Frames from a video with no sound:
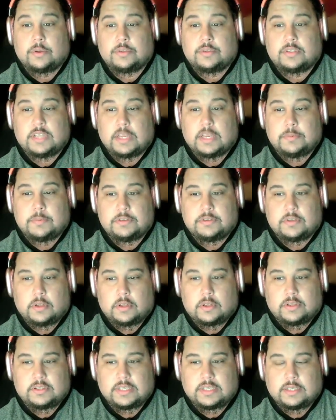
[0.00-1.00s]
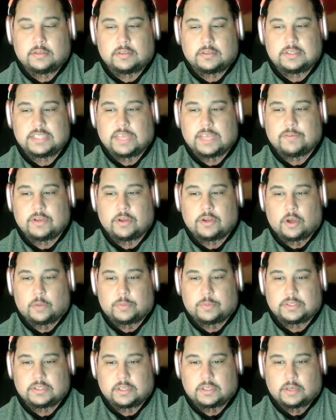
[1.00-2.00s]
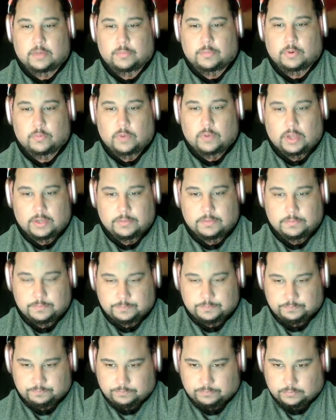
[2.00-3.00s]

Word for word: whose debut solo single 7 opens at number 1.